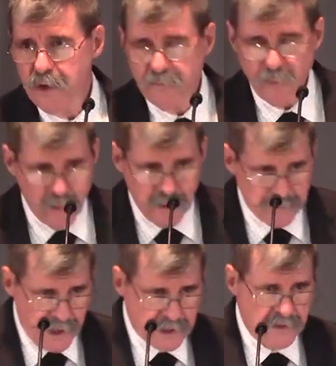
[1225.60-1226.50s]
If we went
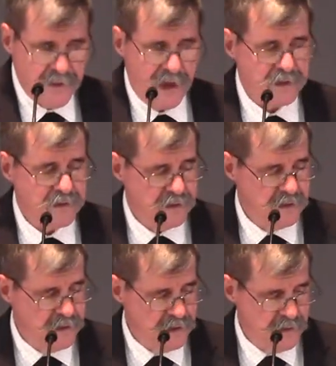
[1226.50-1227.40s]
back to that
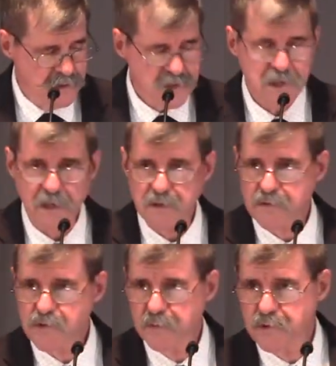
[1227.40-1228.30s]
section of
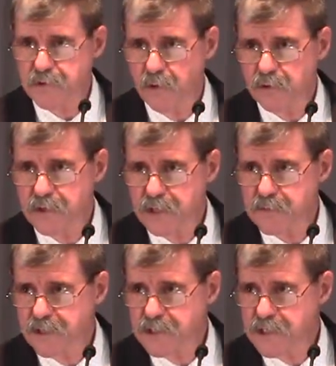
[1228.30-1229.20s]
scripture in the Old
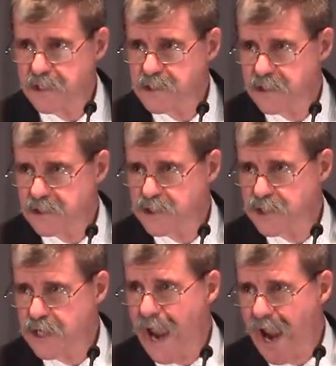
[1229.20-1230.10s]
Testament, it says that
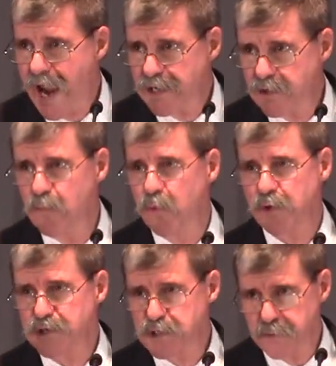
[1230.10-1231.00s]
she had no more
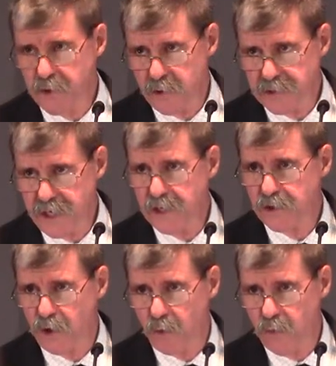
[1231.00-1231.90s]
spirit in
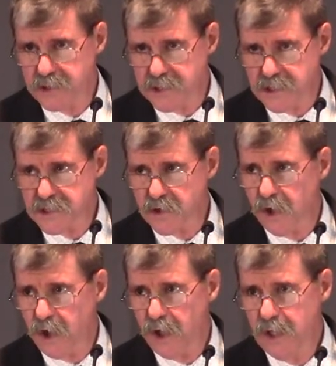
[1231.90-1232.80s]
her. When she
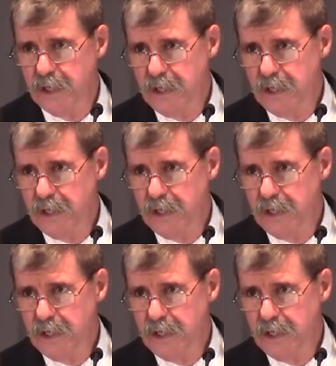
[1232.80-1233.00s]
saw